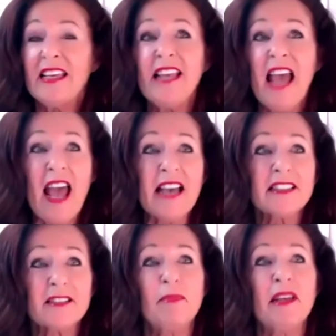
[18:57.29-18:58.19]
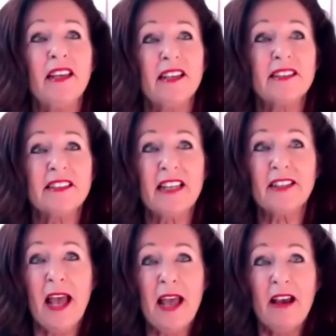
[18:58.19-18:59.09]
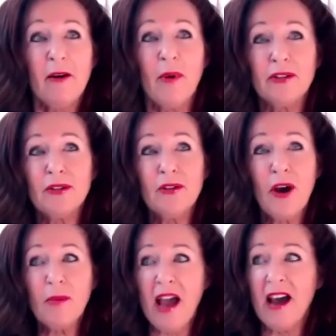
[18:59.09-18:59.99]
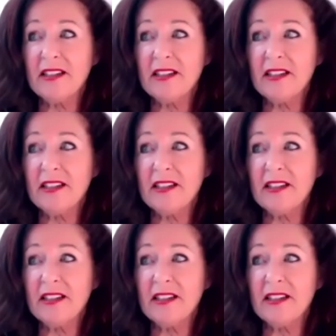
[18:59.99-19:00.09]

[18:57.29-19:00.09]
he asked me and said, well, you know, Beate,